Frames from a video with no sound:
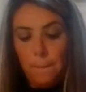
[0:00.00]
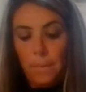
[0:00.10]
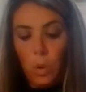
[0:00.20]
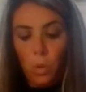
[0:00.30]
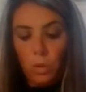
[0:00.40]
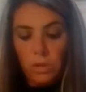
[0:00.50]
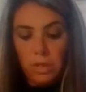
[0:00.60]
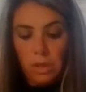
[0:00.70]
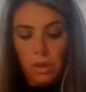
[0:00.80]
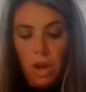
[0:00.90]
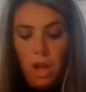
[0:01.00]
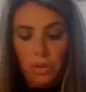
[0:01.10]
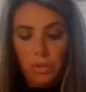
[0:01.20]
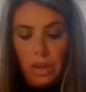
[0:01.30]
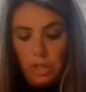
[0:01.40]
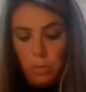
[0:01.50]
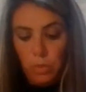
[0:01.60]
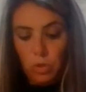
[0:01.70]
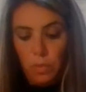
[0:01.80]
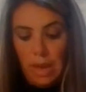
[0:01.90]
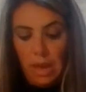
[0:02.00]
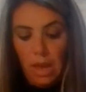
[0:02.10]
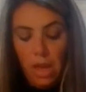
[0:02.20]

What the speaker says: bowls the color that it's supposed to be.